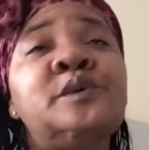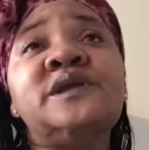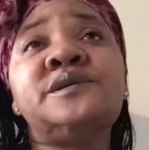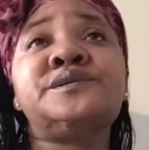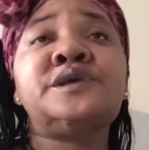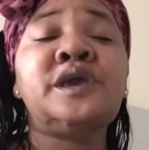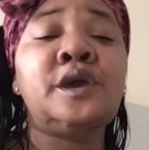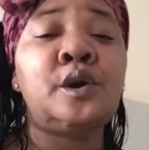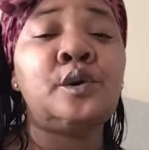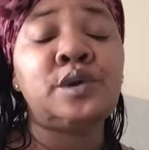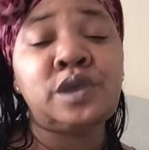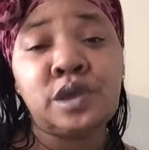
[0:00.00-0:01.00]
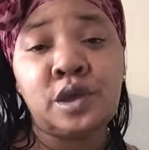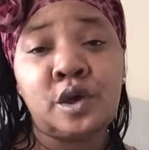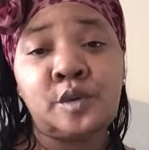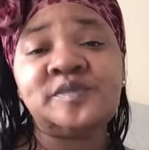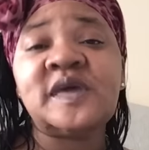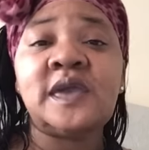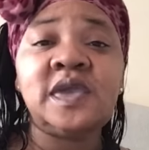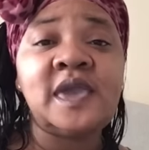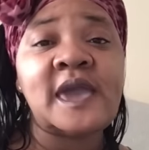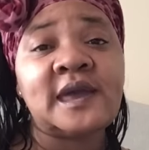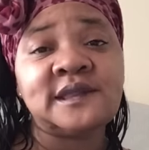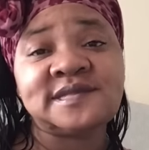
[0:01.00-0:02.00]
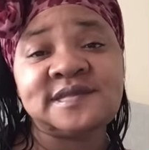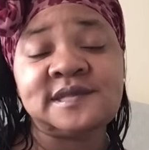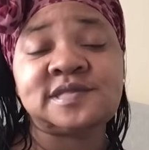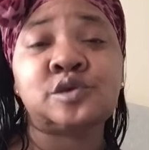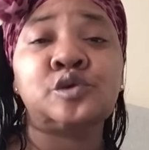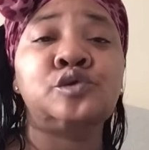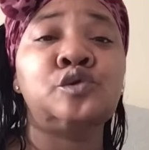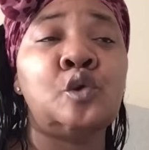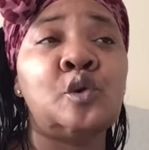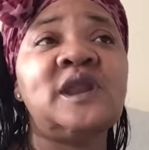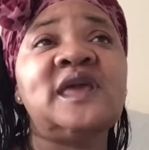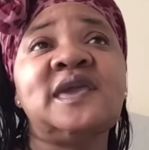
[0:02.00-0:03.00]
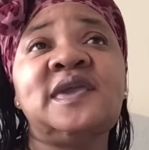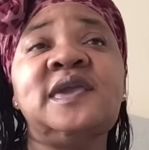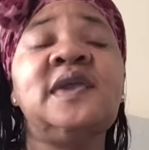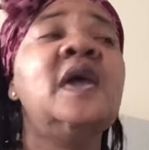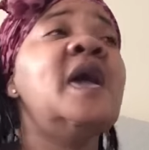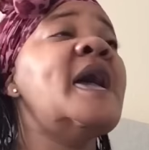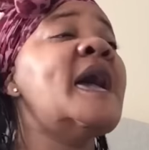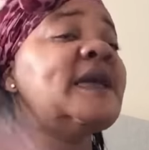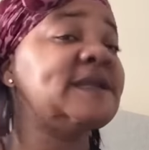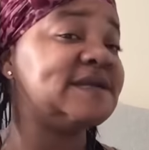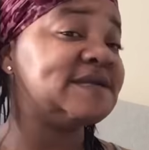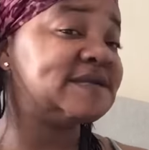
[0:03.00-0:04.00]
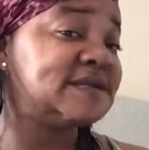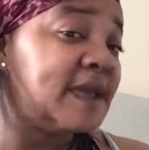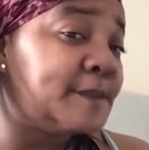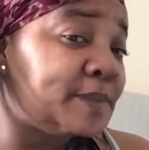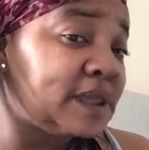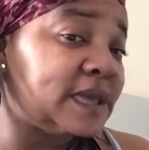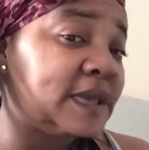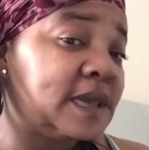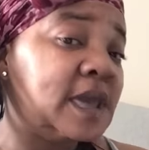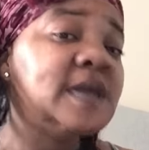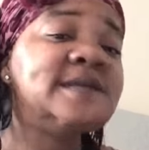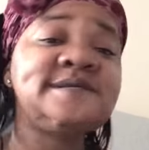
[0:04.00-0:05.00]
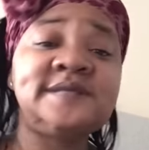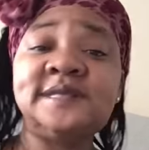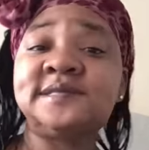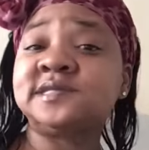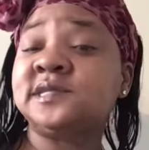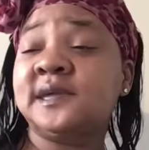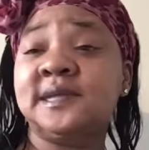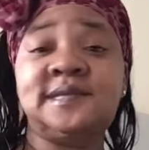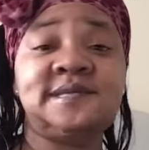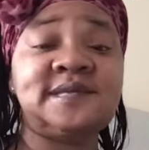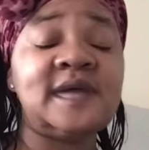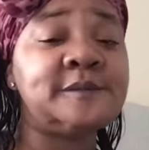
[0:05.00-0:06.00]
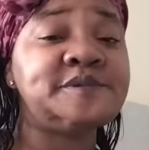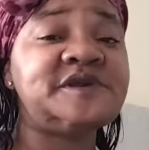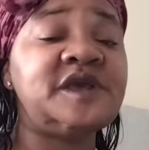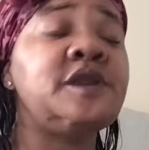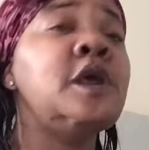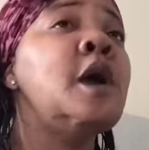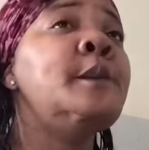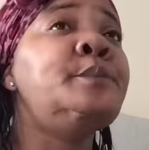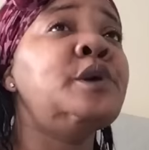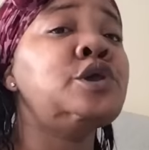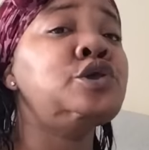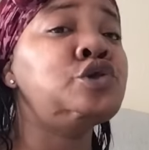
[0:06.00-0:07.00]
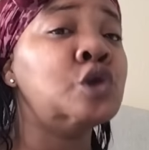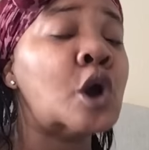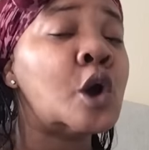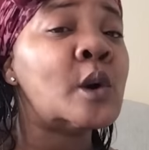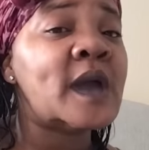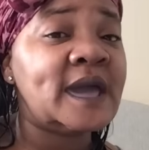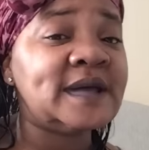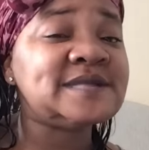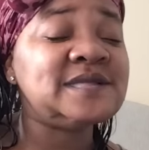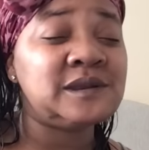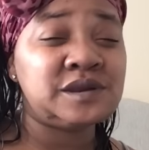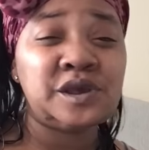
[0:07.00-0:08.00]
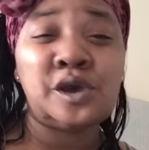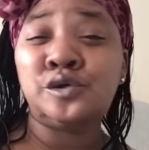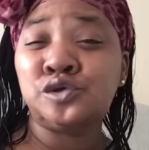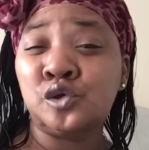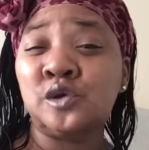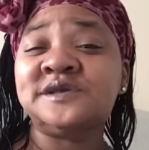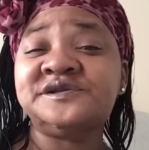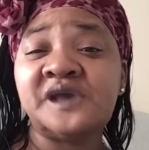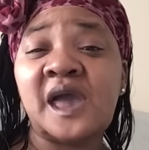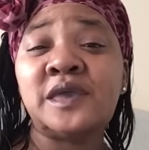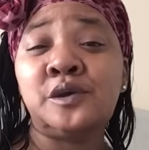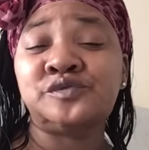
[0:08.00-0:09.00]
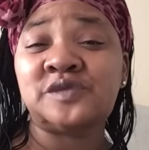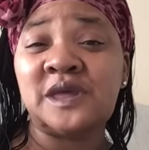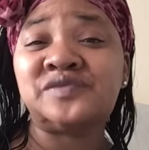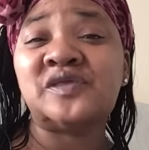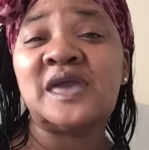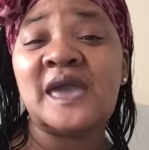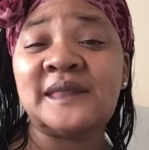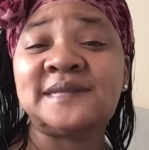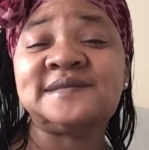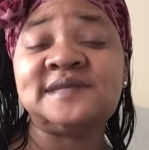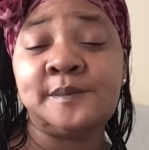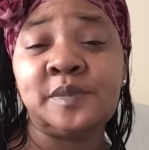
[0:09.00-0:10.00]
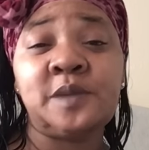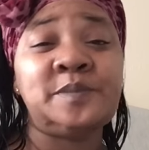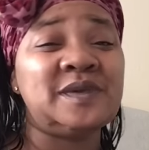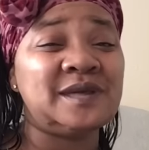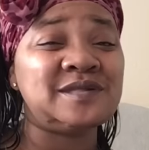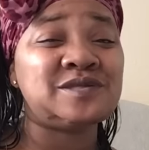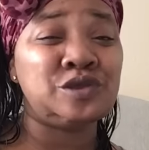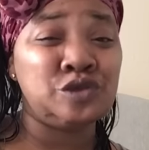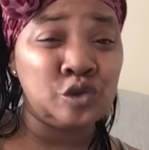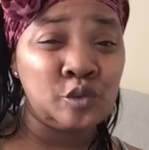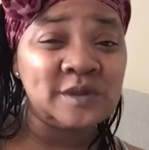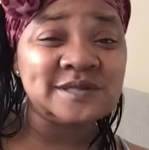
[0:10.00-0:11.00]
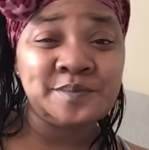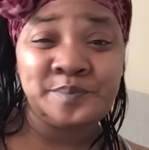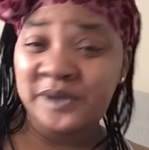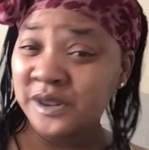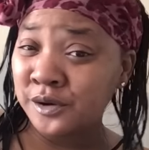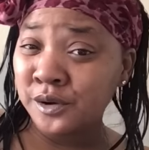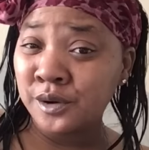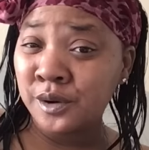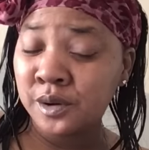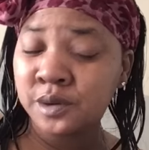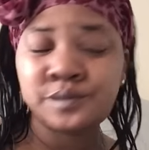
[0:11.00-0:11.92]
wouldn't tell him that he had a sister, knowing that he had a sibling since the conception, but your ass didn't tell your child that they had a sibling because you was bitter.